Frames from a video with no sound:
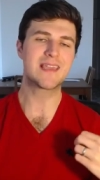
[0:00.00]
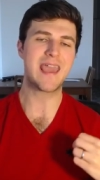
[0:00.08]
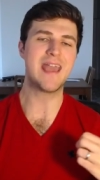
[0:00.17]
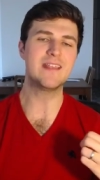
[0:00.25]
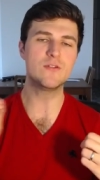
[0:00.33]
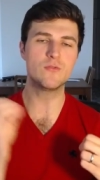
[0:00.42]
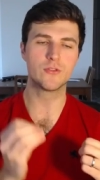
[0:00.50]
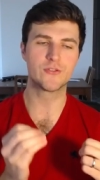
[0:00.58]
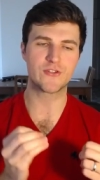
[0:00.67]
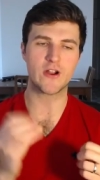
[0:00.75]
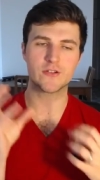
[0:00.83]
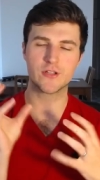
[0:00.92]
Can you
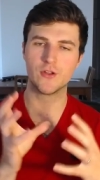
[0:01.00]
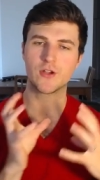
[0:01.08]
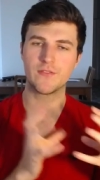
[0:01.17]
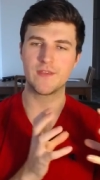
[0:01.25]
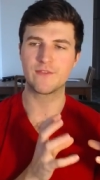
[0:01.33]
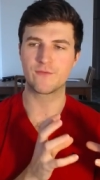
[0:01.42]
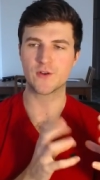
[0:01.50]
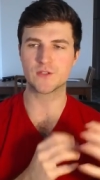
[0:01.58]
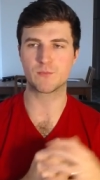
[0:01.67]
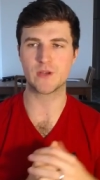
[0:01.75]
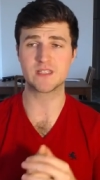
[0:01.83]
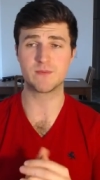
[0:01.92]
start to look at these
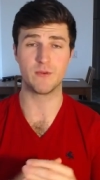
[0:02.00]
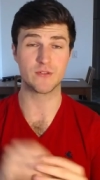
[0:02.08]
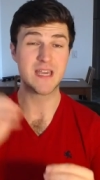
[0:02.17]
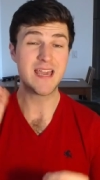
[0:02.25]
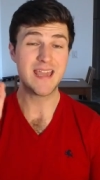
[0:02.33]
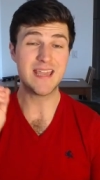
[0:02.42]
first principles?